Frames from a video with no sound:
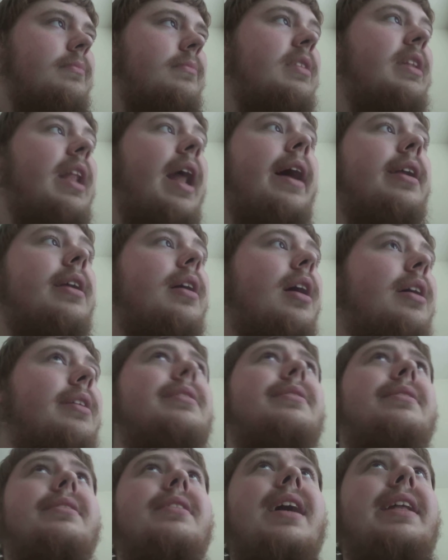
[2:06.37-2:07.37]

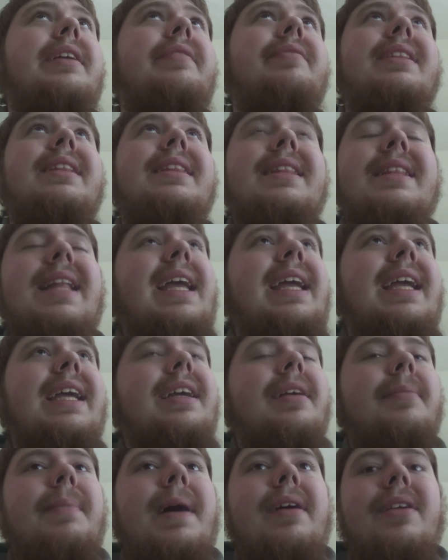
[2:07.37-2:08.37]
Not even thinking
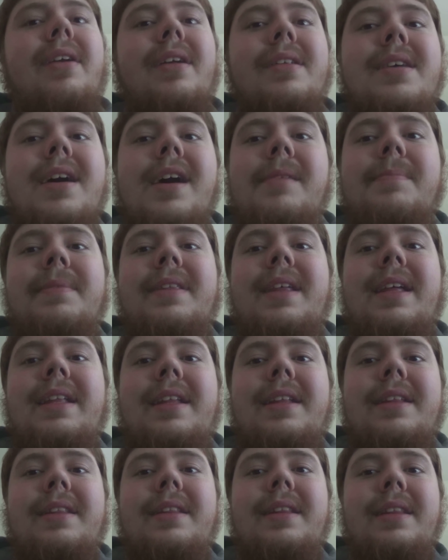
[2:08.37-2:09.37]
about on top of
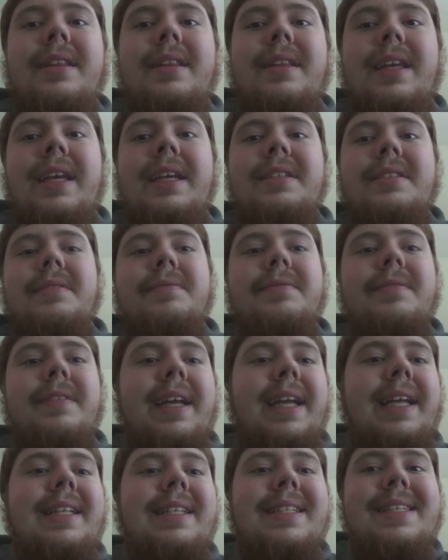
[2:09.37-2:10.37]
that he's a
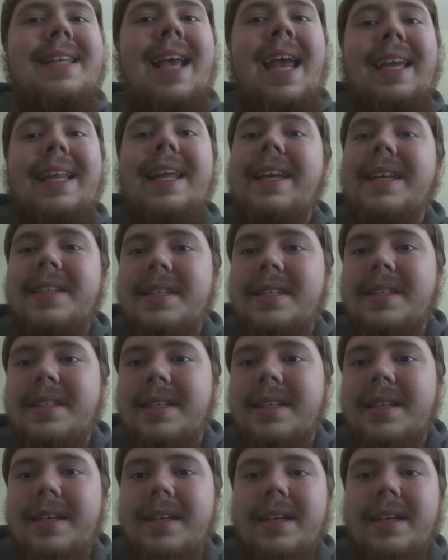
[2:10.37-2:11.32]
freaking sadist.